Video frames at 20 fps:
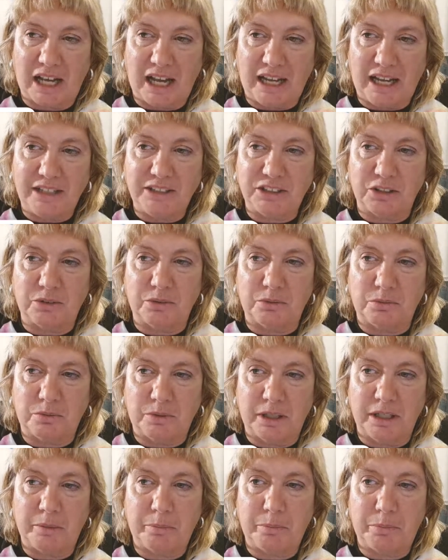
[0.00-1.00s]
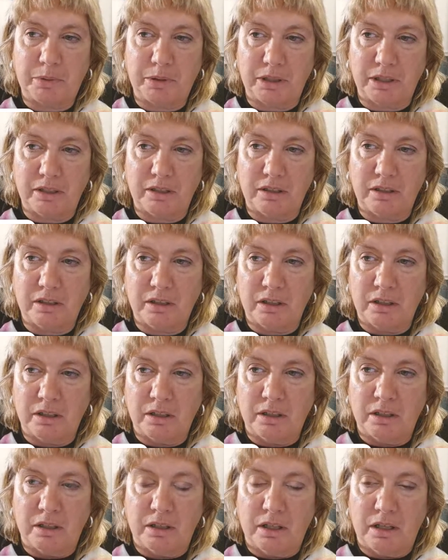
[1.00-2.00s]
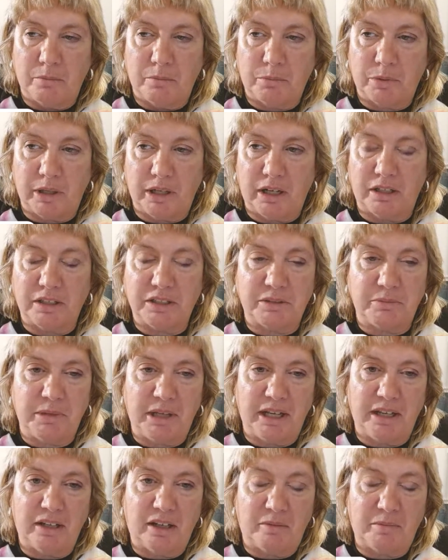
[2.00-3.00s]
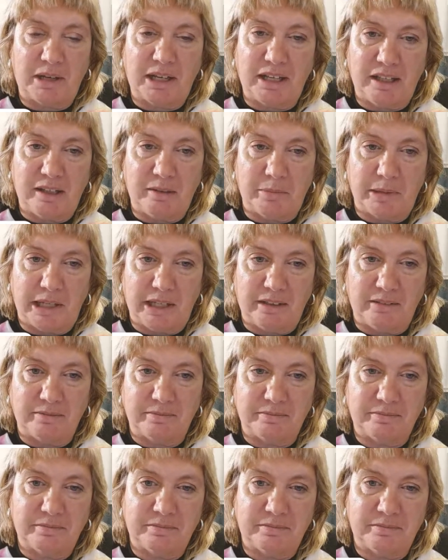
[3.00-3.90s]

I don't want to put print on demand on my eBay